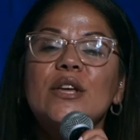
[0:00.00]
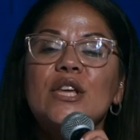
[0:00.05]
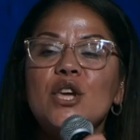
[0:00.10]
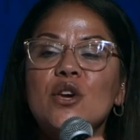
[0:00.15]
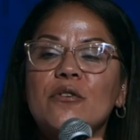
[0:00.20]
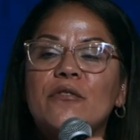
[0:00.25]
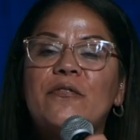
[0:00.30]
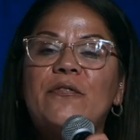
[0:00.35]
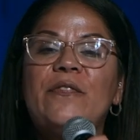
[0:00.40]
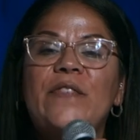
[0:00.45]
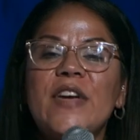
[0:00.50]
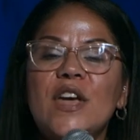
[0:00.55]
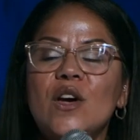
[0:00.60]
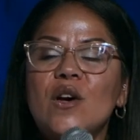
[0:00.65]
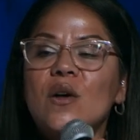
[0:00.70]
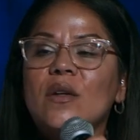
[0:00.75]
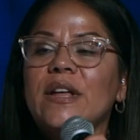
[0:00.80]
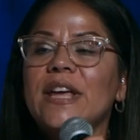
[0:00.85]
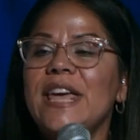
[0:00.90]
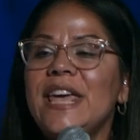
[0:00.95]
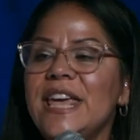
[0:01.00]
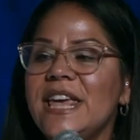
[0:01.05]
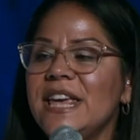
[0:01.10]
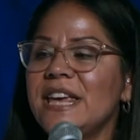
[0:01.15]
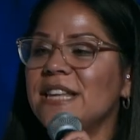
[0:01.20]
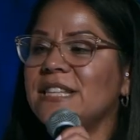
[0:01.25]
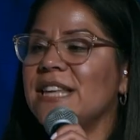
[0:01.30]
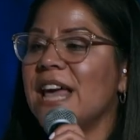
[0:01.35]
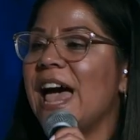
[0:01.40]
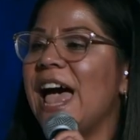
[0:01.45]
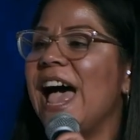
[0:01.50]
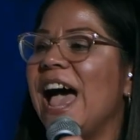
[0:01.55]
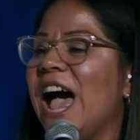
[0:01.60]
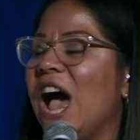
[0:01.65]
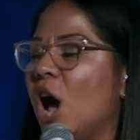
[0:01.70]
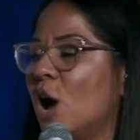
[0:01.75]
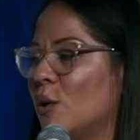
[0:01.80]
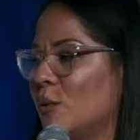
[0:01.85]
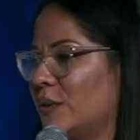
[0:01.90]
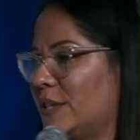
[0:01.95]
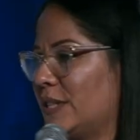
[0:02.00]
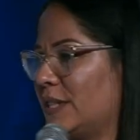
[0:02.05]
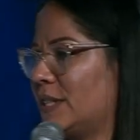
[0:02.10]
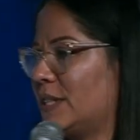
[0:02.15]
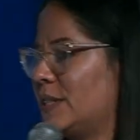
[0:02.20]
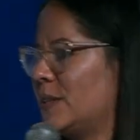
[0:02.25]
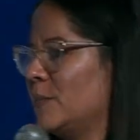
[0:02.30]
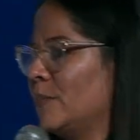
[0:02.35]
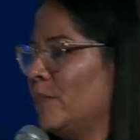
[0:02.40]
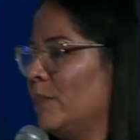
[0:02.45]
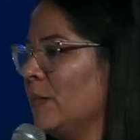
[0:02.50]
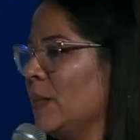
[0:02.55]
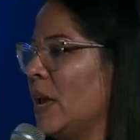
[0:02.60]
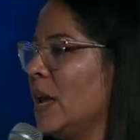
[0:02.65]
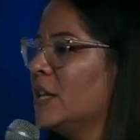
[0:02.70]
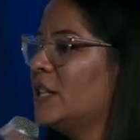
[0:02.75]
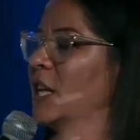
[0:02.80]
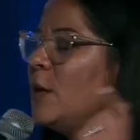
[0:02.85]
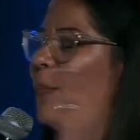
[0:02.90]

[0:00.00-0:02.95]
you fill his house? See,